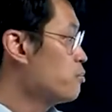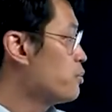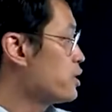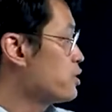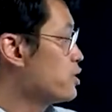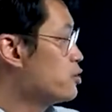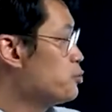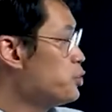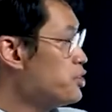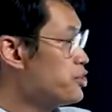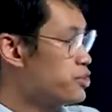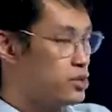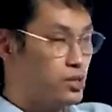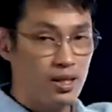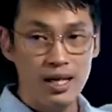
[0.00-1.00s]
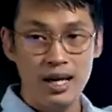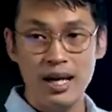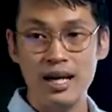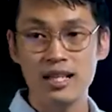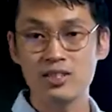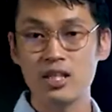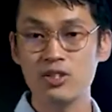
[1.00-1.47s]
But the rich
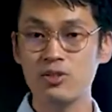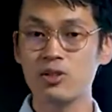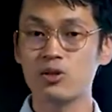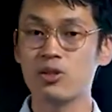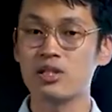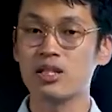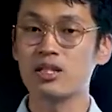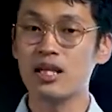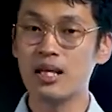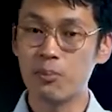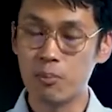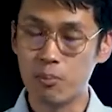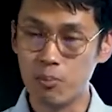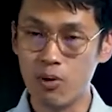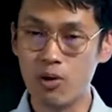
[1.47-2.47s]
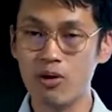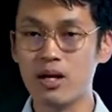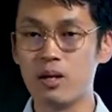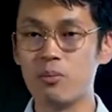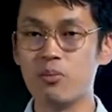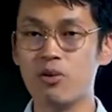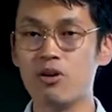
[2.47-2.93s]
has actually gotten more
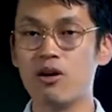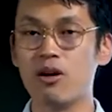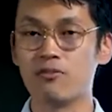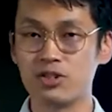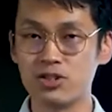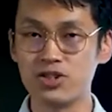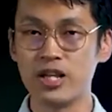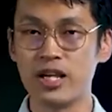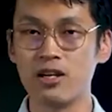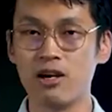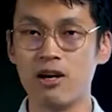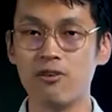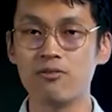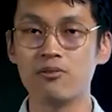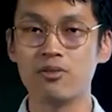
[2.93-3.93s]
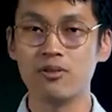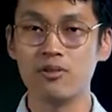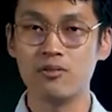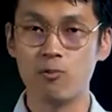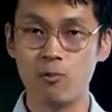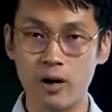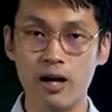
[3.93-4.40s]
and more of the share of
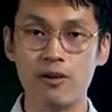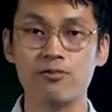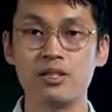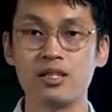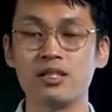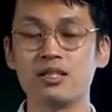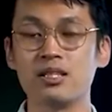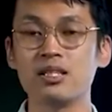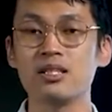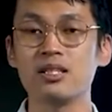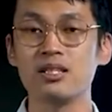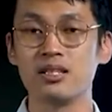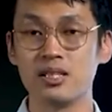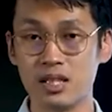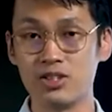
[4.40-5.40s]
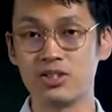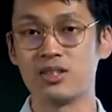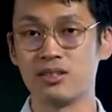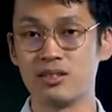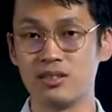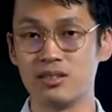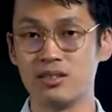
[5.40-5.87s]
wealth in the
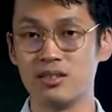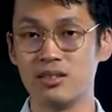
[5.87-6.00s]
nation,